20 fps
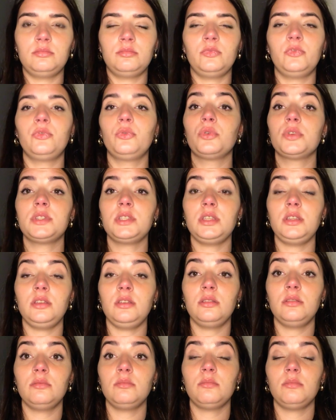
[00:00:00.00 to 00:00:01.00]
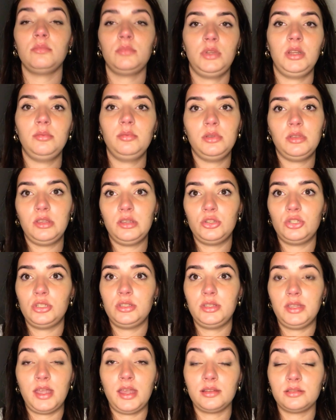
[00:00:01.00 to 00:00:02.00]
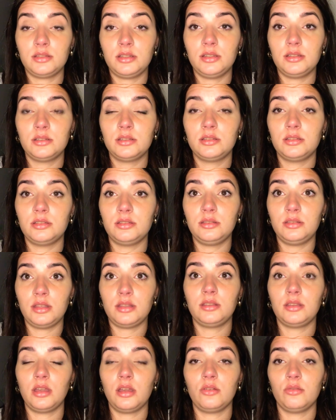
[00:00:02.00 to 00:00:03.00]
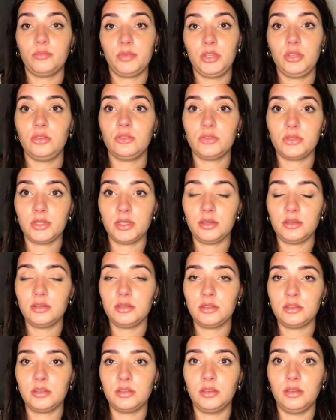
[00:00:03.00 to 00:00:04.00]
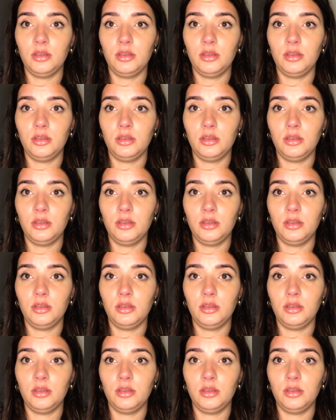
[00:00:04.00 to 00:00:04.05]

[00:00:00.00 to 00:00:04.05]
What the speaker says: 14 manipulation tactics that the government uses